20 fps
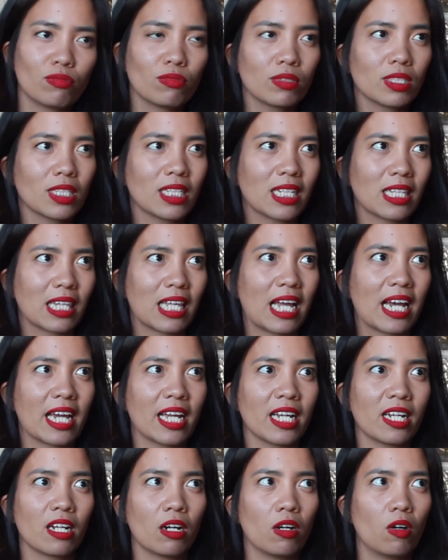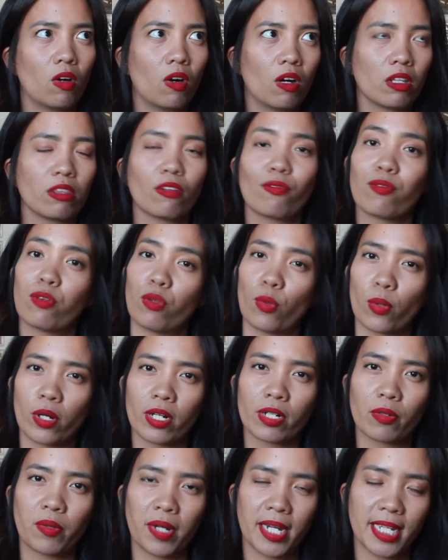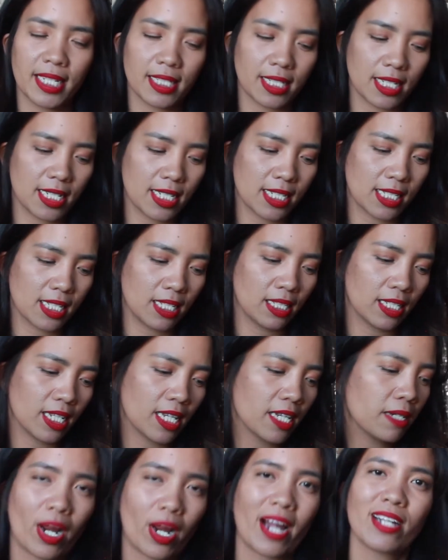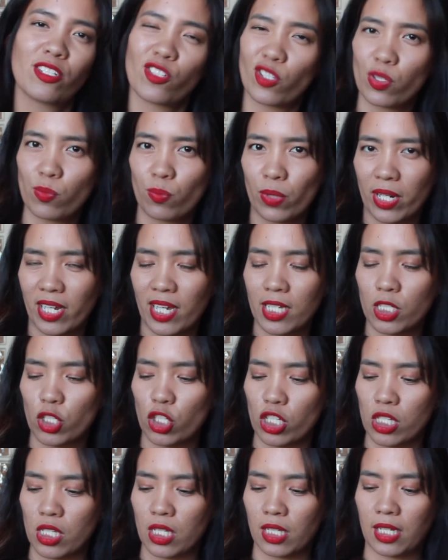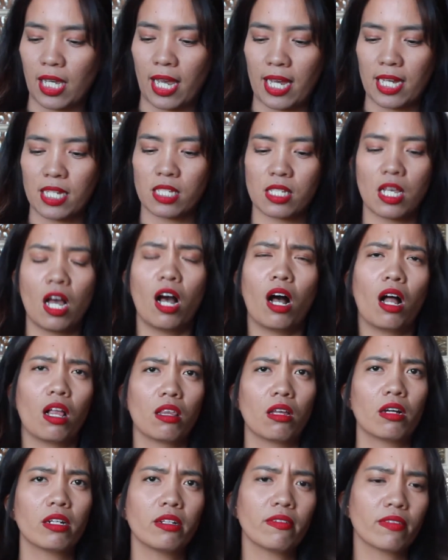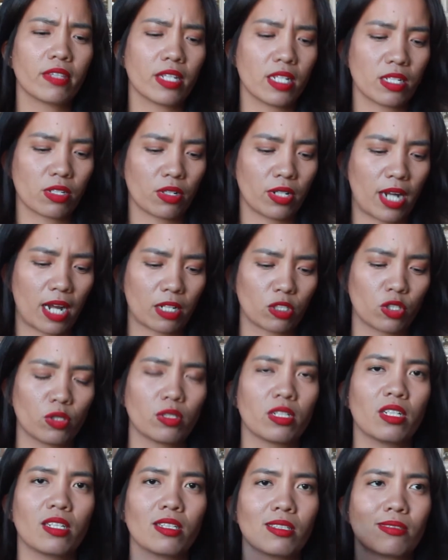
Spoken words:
glide on the floor quite easily. just bring it just in case. A lot of these are actually